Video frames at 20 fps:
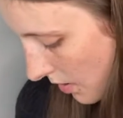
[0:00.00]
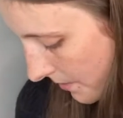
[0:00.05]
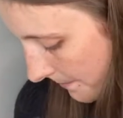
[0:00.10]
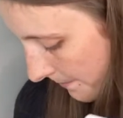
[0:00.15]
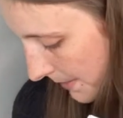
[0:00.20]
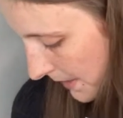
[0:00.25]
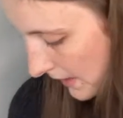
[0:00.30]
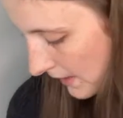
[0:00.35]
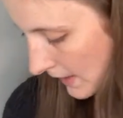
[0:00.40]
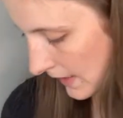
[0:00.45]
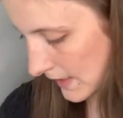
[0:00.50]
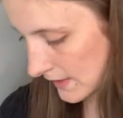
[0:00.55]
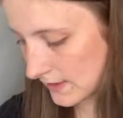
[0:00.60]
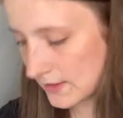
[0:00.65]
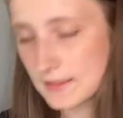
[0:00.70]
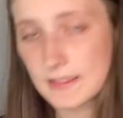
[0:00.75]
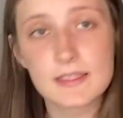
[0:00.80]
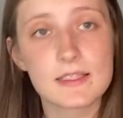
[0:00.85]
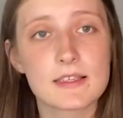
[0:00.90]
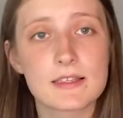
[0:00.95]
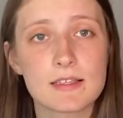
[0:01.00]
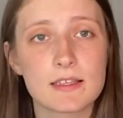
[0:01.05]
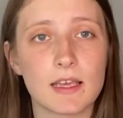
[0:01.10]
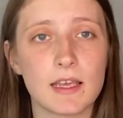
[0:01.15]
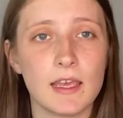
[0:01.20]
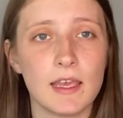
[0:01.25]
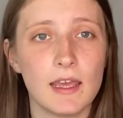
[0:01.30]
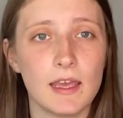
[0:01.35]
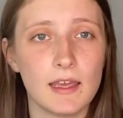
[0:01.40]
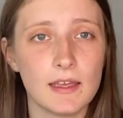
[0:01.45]
But yeah, this is
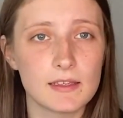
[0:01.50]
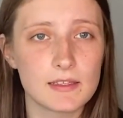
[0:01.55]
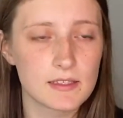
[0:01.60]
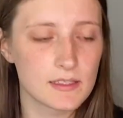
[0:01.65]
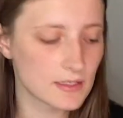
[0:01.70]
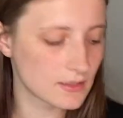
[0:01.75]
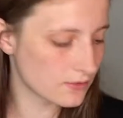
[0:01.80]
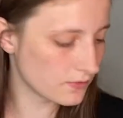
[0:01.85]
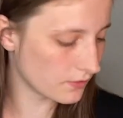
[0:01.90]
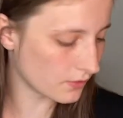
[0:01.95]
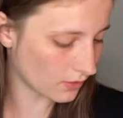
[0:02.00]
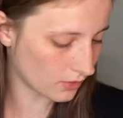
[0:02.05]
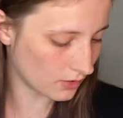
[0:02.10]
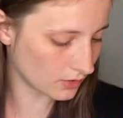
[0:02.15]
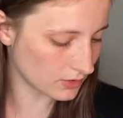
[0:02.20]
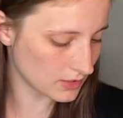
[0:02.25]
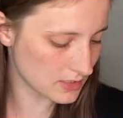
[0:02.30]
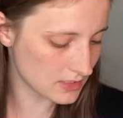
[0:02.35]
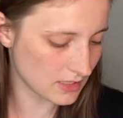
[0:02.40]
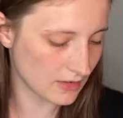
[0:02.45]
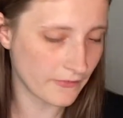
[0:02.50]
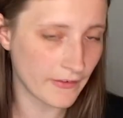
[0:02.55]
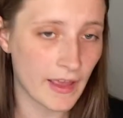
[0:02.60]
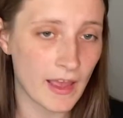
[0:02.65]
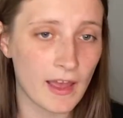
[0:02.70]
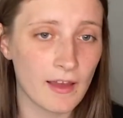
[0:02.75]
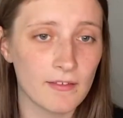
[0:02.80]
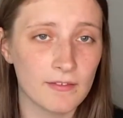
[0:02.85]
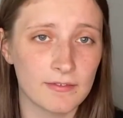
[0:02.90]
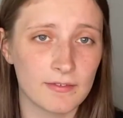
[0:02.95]
it for all the stuff I
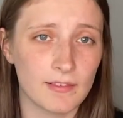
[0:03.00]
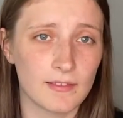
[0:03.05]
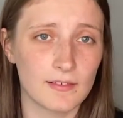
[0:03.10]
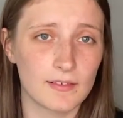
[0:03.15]
have.